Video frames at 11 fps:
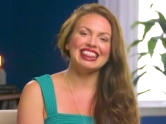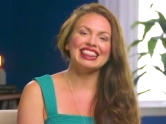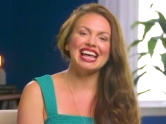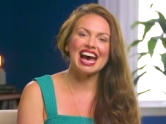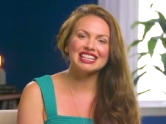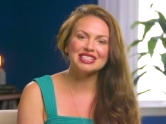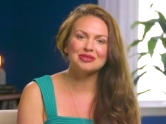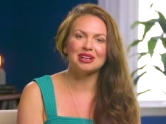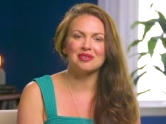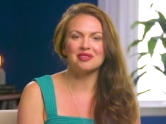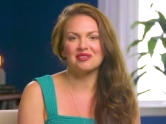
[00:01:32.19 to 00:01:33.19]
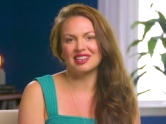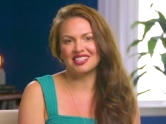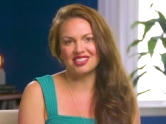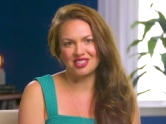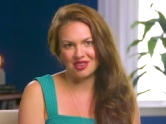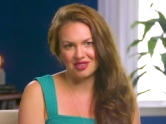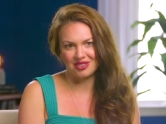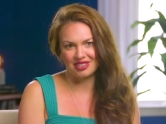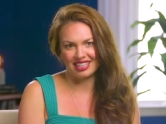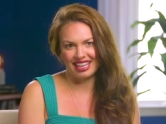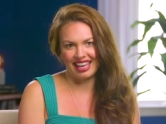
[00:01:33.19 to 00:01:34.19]
That's what I'm going to show you
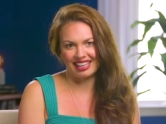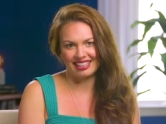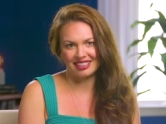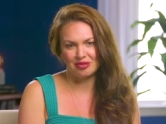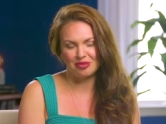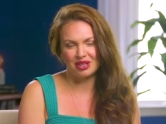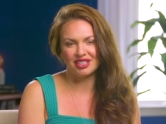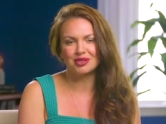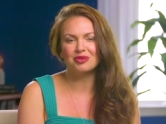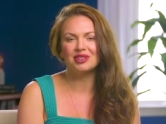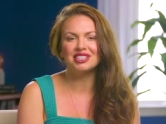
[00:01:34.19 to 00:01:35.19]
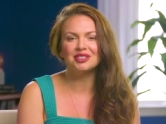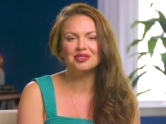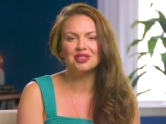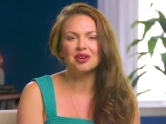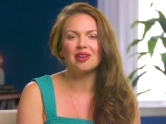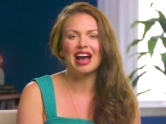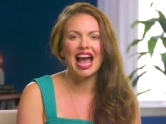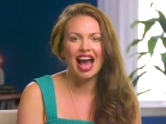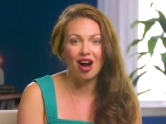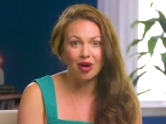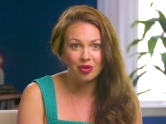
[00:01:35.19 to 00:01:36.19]
today. Because once you know
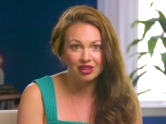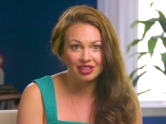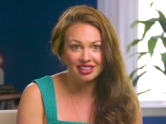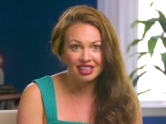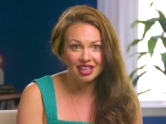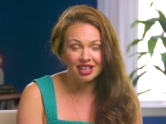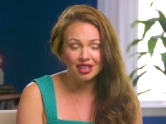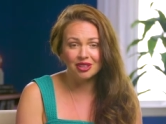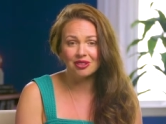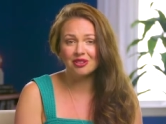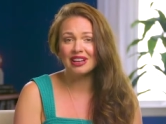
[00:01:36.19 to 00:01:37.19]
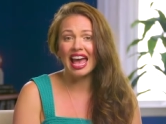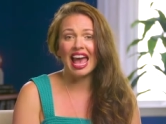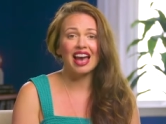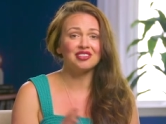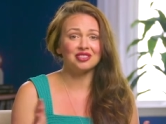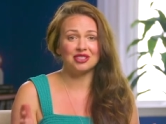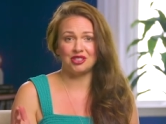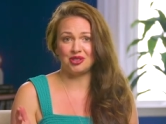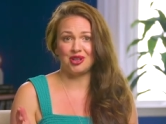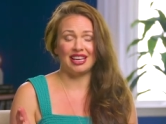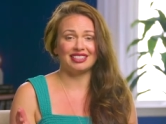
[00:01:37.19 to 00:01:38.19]
how, you don't have to
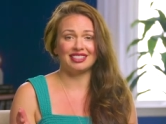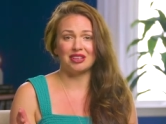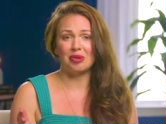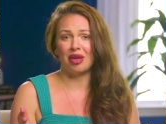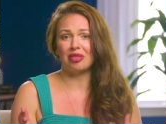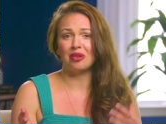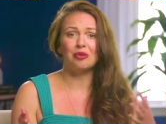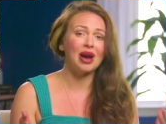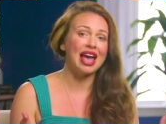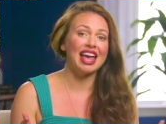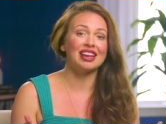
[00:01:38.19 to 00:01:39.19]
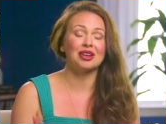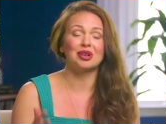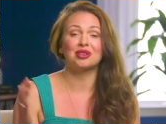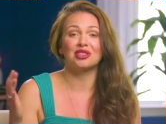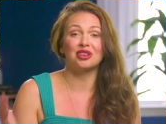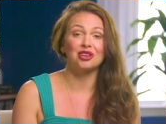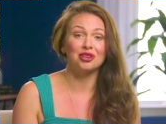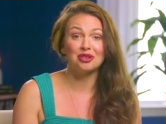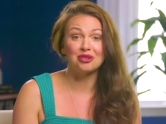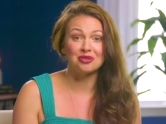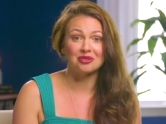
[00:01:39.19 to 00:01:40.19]
stress about the when or the
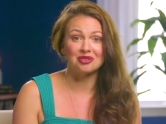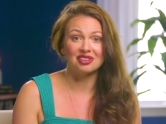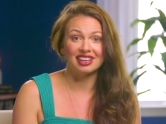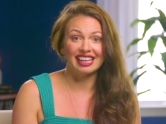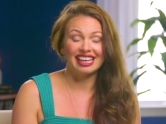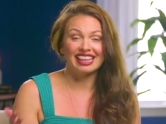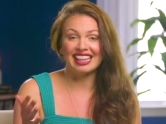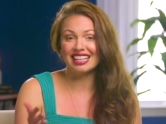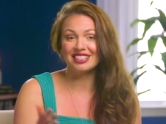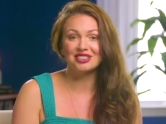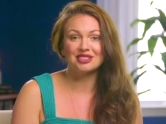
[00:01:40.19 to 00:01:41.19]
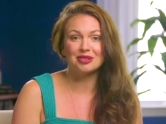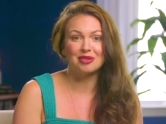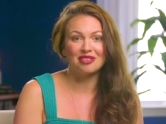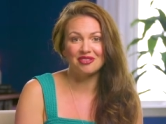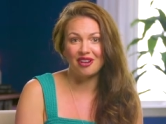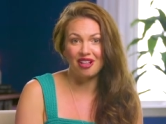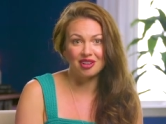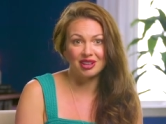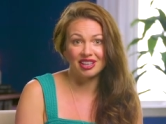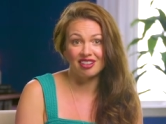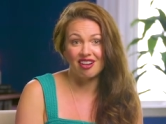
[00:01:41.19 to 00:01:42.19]
who. That's just about
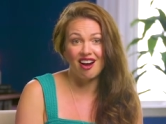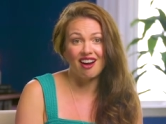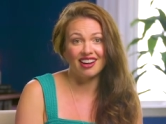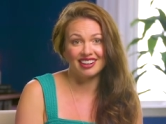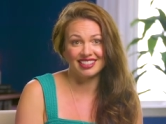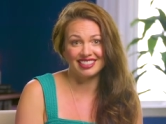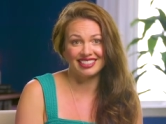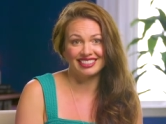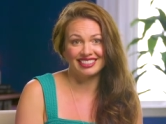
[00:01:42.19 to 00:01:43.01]
following your heart.